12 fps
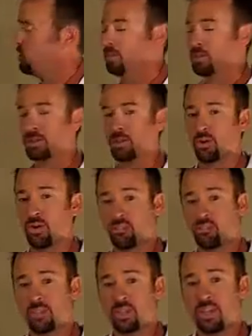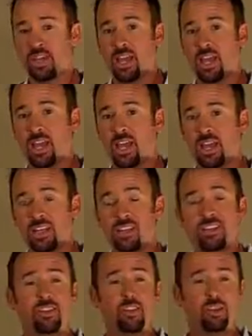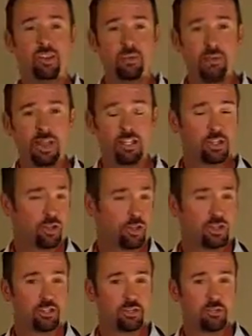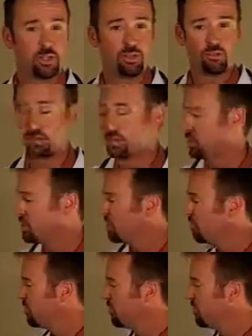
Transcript: superstore and you need to buy a shirt and some toothpicks.